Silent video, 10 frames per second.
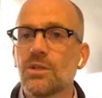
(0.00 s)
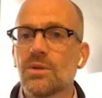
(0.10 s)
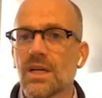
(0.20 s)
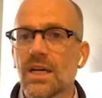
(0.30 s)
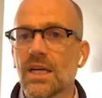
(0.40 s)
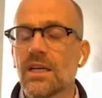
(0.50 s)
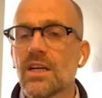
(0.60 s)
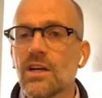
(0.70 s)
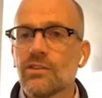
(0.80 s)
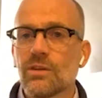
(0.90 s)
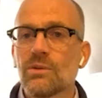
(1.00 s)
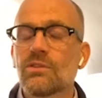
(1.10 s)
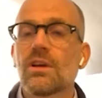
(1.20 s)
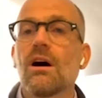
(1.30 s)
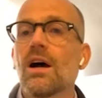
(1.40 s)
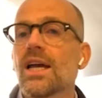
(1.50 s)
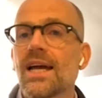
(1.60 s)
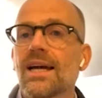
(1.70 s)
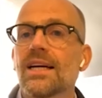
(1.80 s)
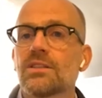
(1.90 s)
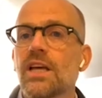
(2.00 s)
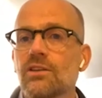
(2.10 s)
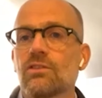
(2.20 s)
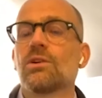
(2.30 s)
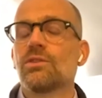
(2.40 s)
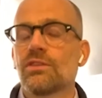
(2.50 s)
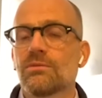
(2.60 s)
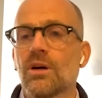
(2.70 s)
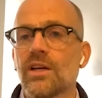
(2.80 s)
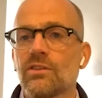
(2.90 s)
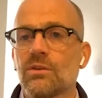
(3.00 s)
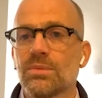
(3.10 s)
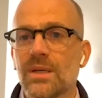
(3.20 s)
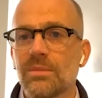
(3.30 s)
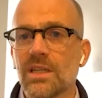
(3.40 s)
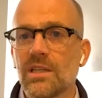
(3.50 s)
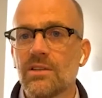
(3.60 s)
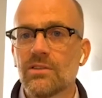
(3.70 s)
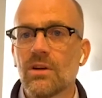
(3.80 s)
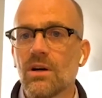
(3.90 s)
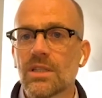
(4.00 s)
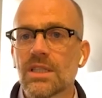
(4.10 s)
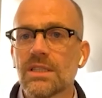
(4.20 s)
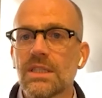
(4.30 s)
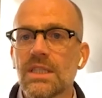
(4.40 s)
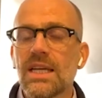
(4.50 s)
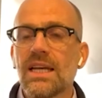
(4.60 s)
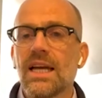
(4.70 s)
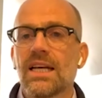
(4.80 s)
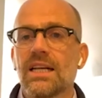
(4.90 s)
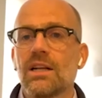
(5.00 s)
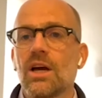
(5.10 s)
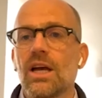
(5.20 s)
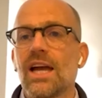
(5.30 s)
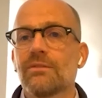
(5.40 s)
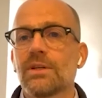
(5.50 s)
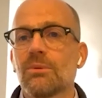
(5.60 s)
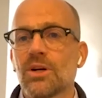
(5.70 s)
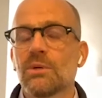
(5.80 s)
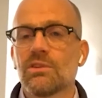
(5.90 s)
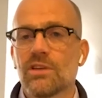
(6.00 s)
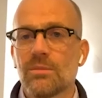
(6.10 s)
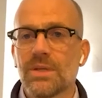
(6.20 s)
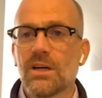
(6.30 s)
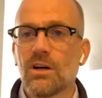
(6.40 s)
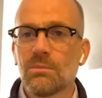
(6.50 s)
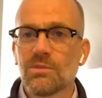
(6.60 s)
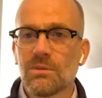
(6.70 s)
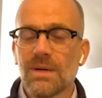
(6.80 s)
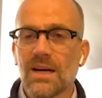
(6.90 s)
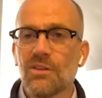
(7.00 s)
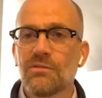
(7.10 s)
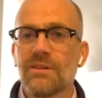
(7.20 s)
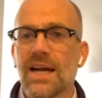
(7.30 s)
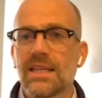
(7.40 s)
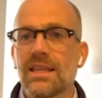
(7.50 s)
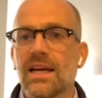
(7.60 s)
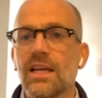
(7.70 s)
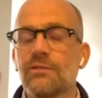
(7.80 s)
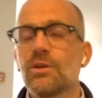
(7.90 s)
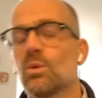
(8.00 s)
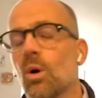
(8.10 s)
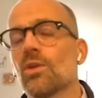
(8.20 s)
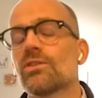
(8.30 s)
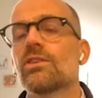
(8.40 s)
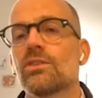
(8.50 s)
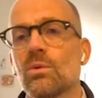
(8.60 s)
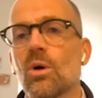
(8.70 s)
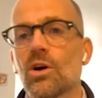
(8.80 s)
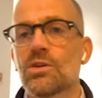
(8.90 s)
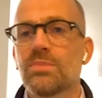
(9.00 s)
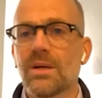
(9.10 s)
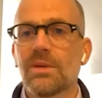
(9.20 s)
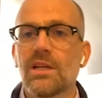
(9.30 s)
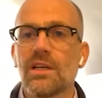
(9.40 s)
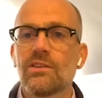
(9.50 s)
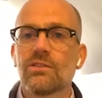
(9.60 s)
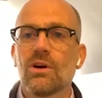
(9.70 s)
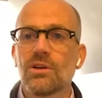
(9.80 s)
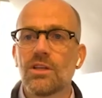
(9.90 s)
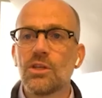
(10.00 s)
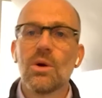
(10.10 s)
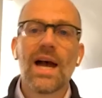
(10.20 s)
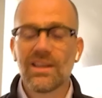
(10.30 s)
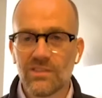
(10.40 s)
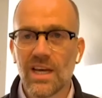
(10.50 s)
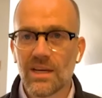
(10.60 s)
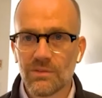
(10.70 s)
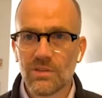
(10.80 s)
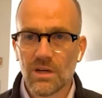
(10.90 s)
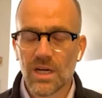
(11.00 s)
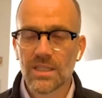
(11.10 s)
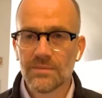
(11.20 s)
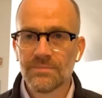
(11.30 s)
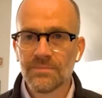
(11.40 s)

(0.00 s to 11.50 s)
the UK. So Sky had exclusive rights to Premier League soccer. And everybody was up in arms about the fact that if you wanted to watch Premier League soccer, you had to have Sky.